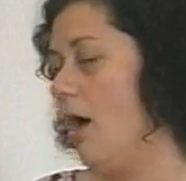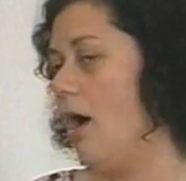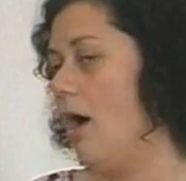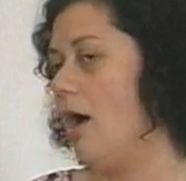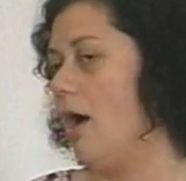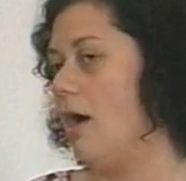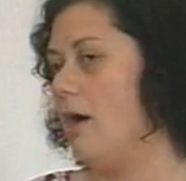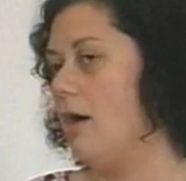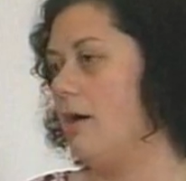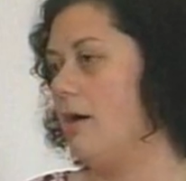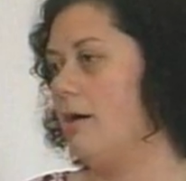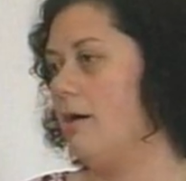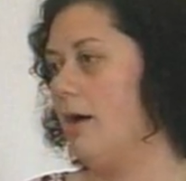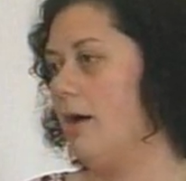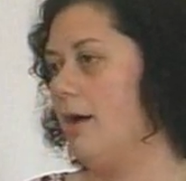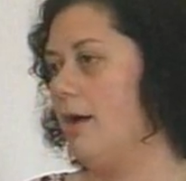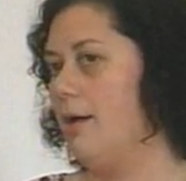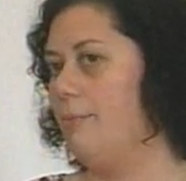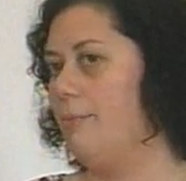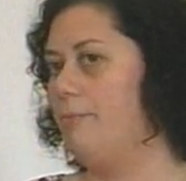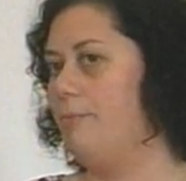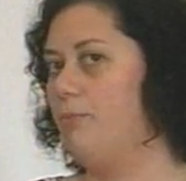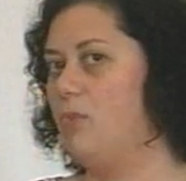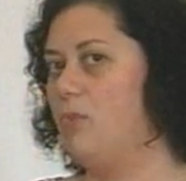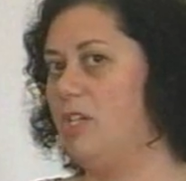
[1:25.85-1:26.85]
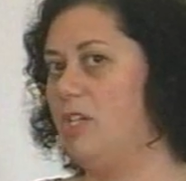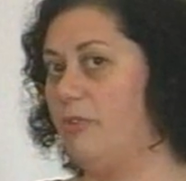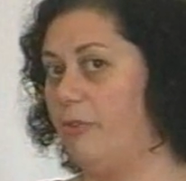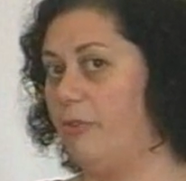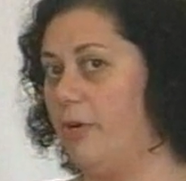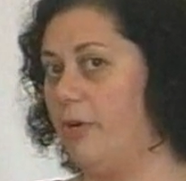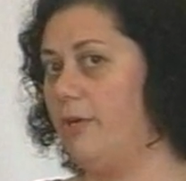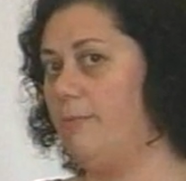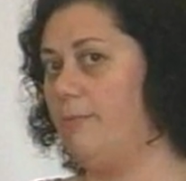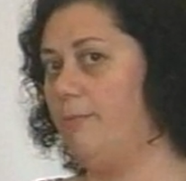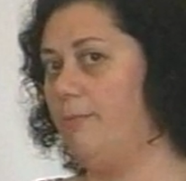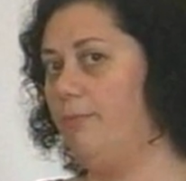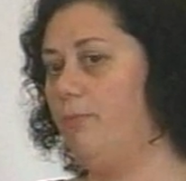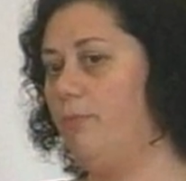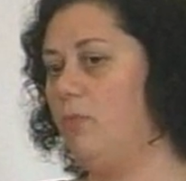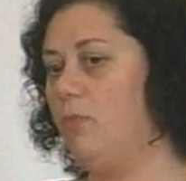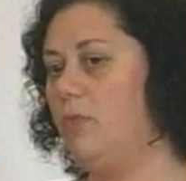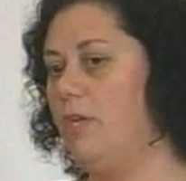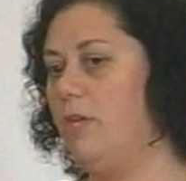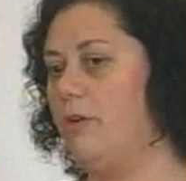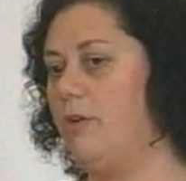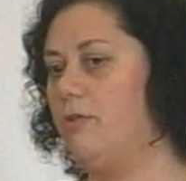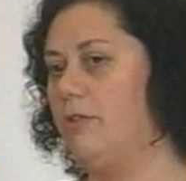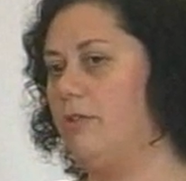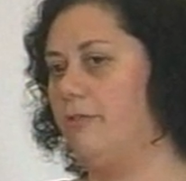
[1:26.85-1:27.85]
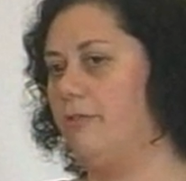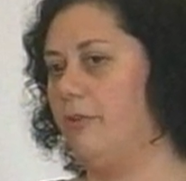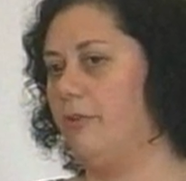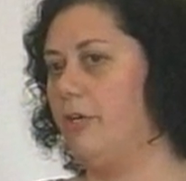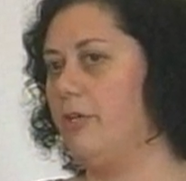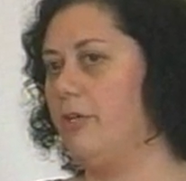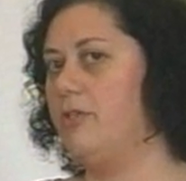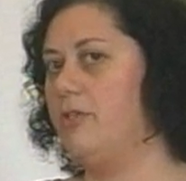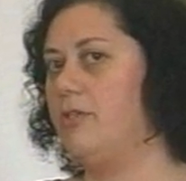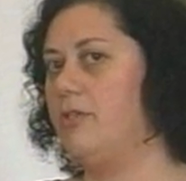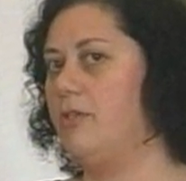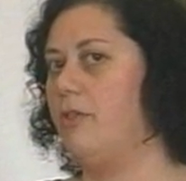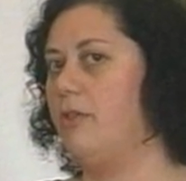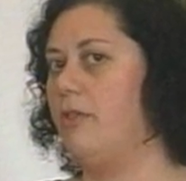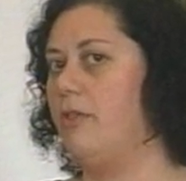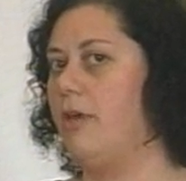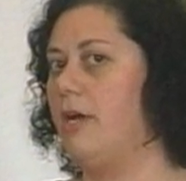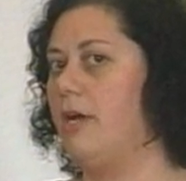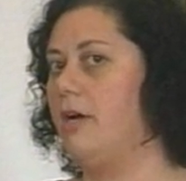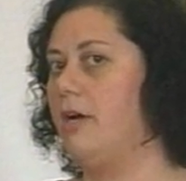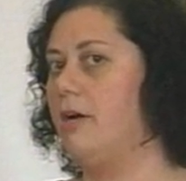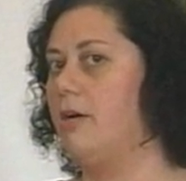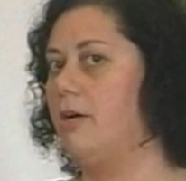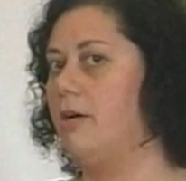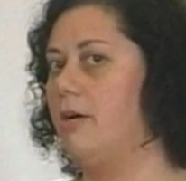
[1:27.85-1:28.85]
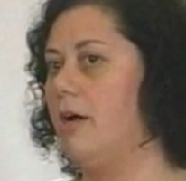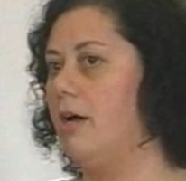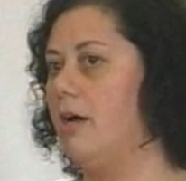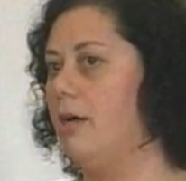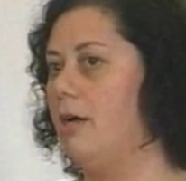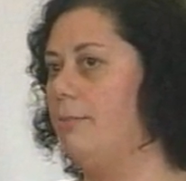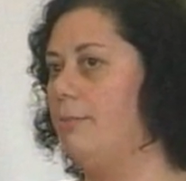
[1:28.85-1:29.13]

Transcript: are different, they're diverse, they're